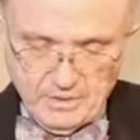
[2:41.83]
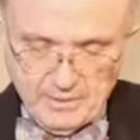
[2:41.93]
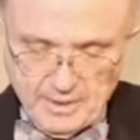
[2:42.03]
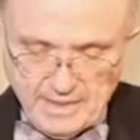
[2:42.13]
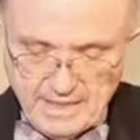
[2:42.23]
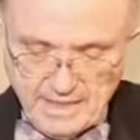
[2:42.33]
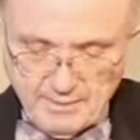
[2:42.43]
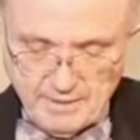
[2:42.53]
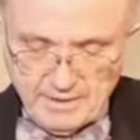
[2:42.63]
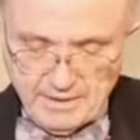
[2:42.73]
or other
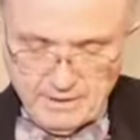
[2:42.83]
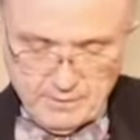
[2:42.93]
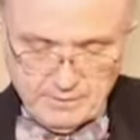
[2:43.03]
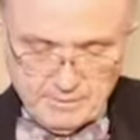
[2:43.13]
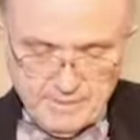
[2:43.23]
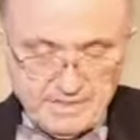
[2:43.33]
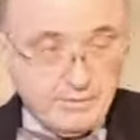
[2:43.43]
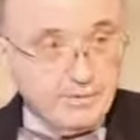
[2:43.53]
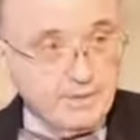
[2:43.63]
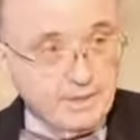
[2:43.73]
commonly used
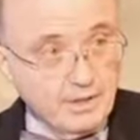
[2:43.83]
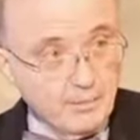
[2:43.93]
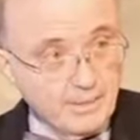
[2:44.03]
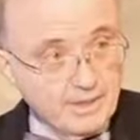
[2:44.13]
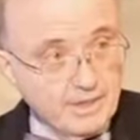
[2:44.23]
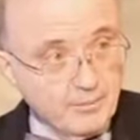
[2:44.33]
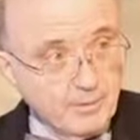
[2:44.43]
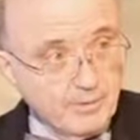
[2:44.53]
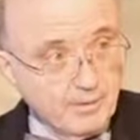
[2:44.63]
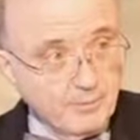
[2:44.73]
mesothelioma
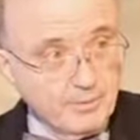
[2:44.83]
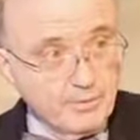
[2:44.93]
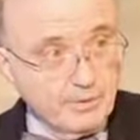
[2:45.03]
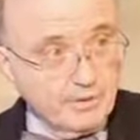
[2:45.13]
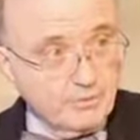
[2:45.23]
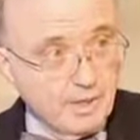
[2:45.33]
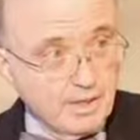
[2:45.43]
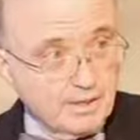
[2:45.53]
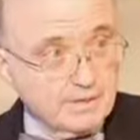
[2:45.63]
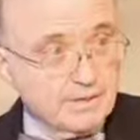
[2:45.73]
chemotherapeutic
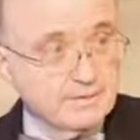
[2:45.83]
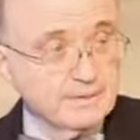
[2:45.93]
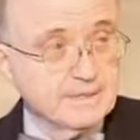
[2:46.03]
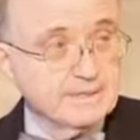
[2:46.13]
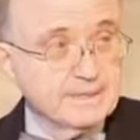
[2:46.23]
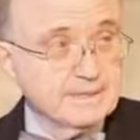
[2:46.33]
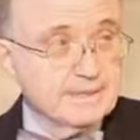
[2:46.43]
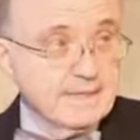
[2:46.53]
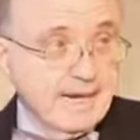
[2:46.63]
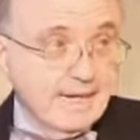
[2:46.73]
drugs.
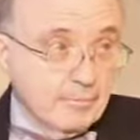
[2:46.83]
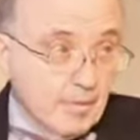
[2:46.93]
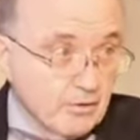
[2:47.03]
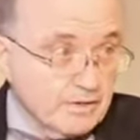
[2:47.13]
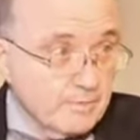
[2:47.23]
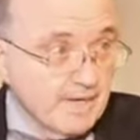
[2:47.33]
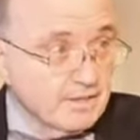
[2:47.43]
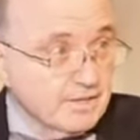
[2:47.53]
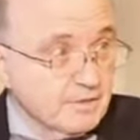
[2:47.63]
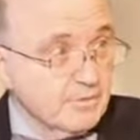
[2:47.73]
And most
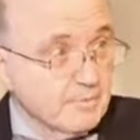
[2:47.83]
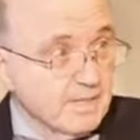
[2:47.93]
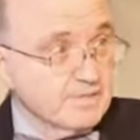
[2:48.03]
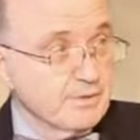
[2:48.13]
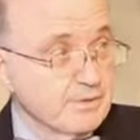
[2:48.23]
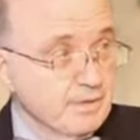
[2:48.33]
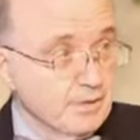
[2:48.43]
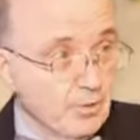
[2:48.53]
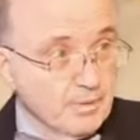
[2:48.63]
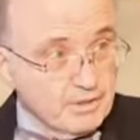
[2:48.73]
patients with
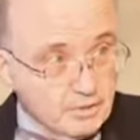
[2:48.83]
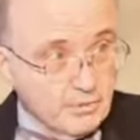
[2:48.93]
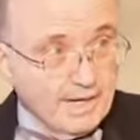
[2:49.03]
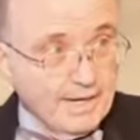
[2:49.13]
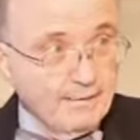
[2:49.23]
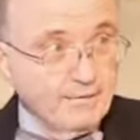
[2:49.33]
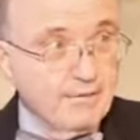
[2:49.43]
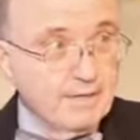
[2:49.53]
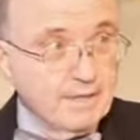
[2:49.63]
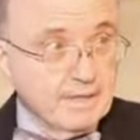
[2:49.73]
mesothelioma do have,
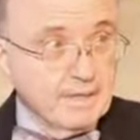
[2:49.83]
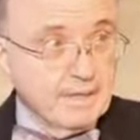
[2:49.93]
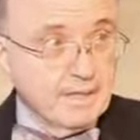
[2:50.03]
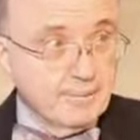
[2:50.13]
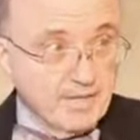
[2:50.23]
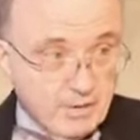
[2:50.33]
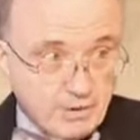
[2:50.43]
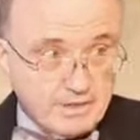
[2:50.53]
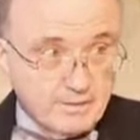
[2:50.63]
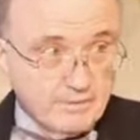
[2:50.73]
uh,
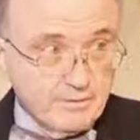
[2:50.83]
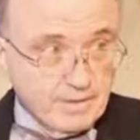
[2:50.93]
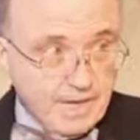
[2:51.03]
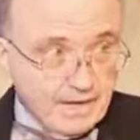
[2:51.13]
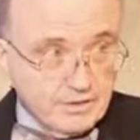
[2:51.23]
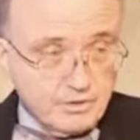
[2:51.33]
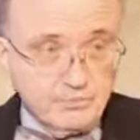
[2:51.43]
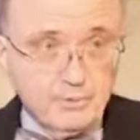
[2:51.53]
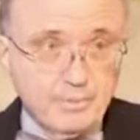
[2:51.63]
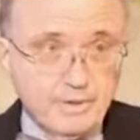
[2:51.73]
because of the age
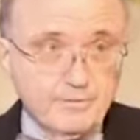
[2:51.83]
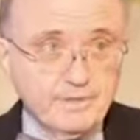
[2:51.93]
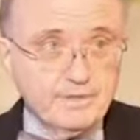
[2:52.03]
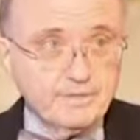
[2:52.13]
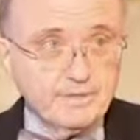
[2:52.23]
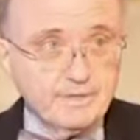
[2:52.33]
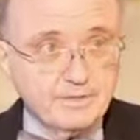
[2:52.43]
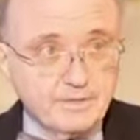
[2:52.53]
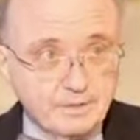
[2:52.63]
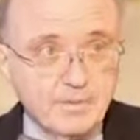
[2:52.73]
group of the
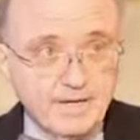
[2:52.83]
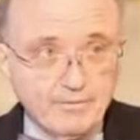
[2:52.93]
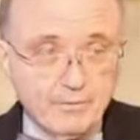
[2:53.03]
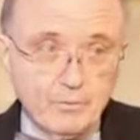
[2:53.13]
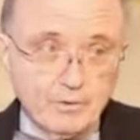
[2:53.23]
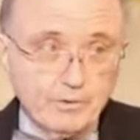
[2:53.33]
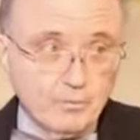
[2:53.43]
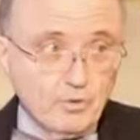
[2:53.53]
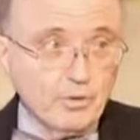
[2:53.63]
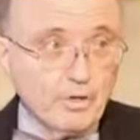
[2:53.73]
disease, do have one or
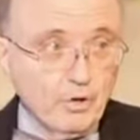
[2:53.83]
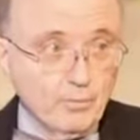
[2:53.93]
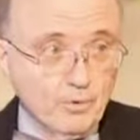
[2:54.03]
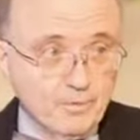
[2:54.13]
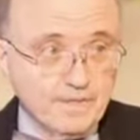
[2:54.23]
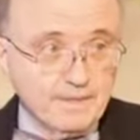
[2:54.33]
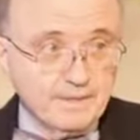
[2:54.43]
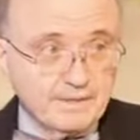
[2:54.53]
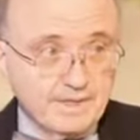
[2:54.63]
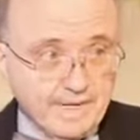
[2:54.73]
more
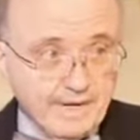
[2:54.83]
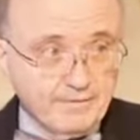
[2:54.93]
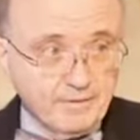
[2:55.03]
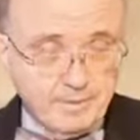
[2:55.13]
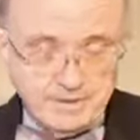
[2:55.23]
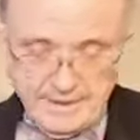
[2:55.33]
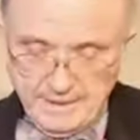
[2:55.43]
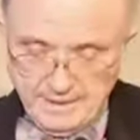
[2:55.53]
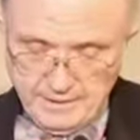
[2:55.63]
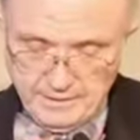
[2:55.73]
comorbidities that have to be
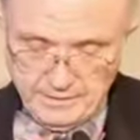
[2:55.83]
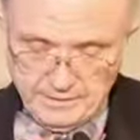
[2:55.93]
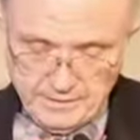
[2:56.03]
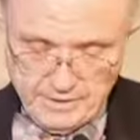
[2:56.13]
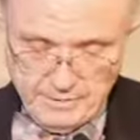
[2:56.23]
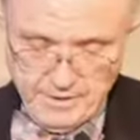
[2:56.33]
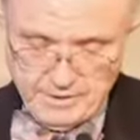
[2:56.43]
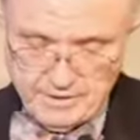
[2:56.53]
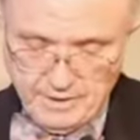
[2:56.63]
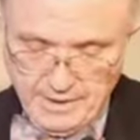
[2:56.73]
taken into
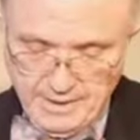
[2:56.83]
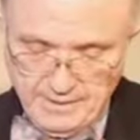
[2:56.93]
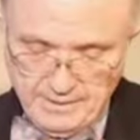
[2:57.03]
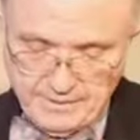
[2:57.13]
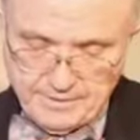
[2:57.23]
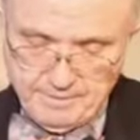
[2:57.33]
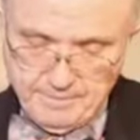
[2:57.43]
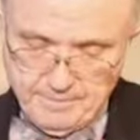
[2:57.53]
consideration like this.